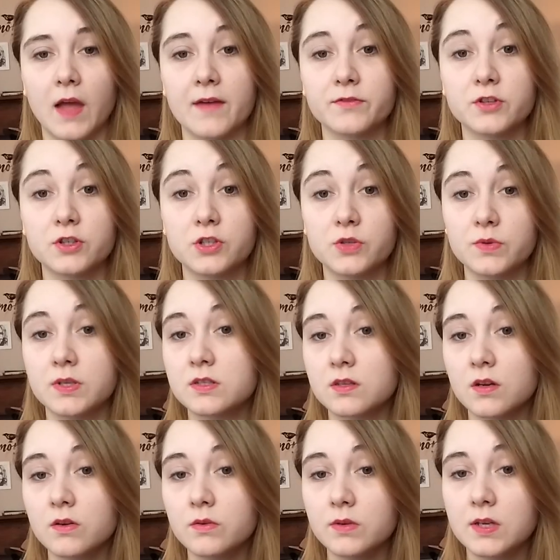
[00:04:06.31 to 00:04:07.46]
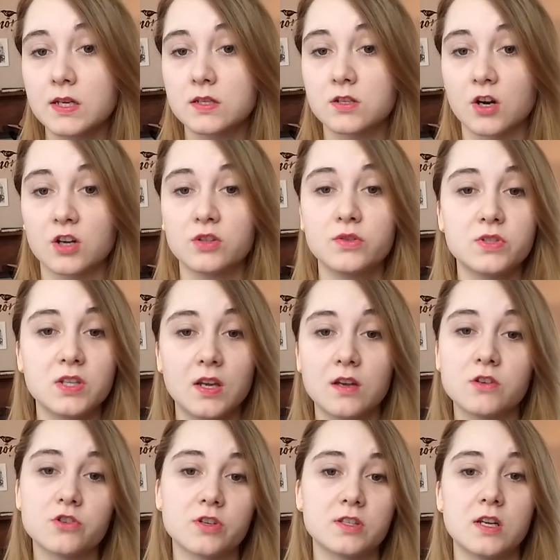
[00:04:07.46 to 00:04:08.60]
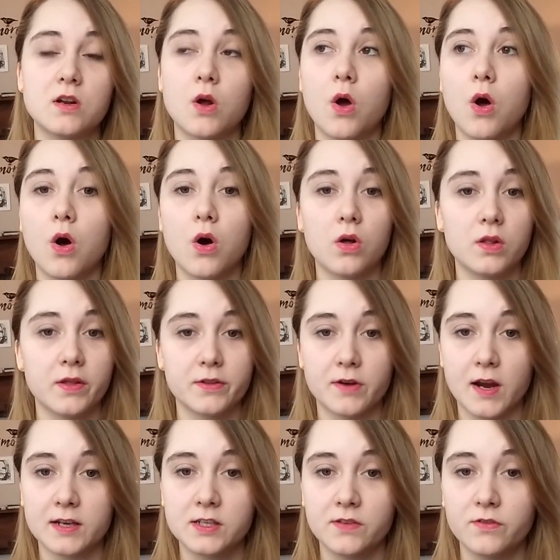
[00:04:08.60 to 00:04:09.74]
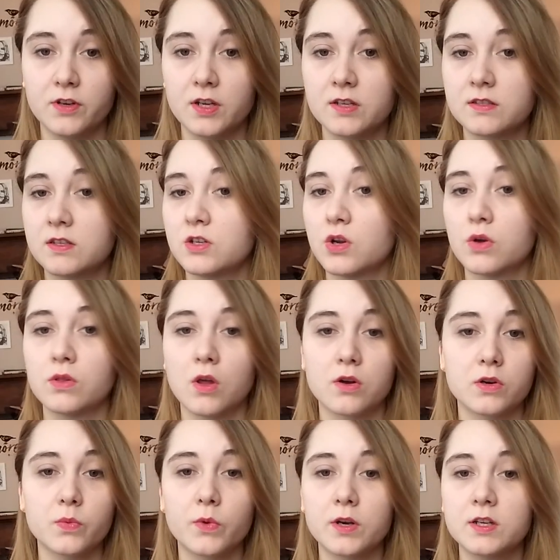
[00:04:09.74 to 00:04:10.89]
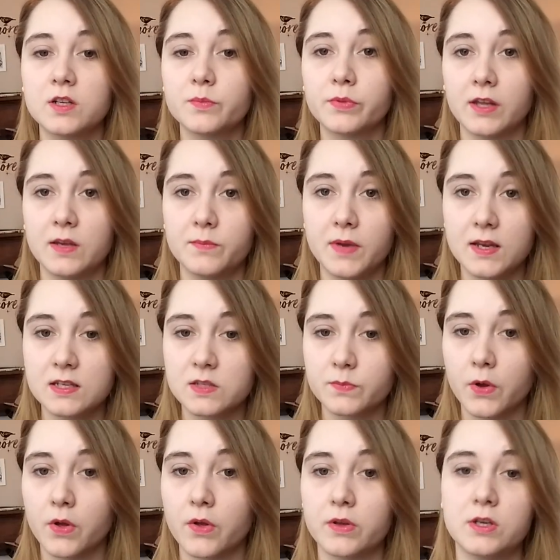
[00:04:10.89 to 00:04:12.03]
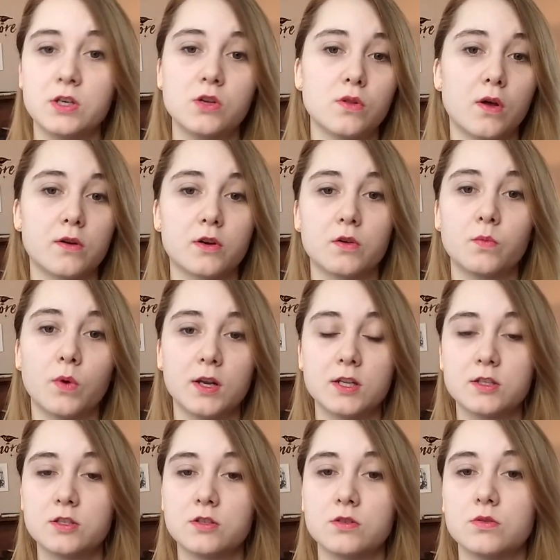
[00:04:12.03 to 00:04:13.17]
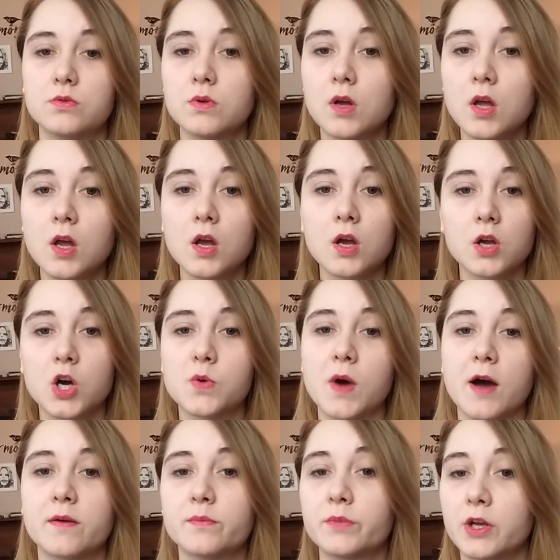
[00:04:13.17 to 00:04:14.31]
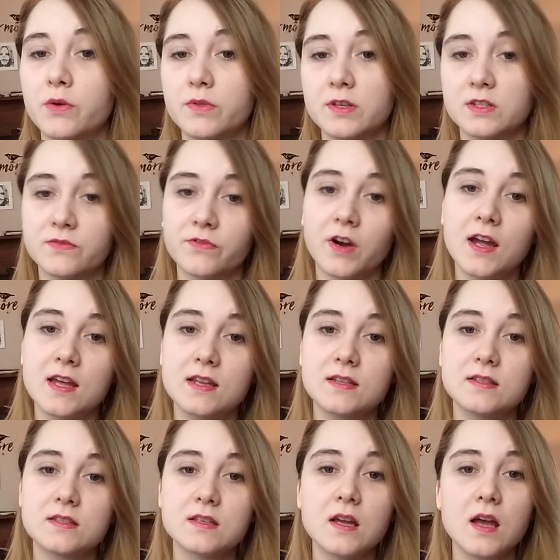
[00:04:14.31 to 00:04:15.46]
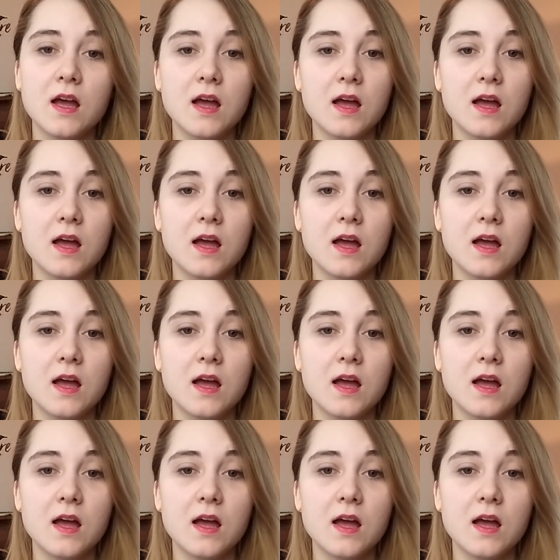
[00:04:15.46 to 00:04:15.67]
After doing so, he started losing interest in all other activities. He no longer wanted to play baseball. He no longer wanted to go out and play with his friends.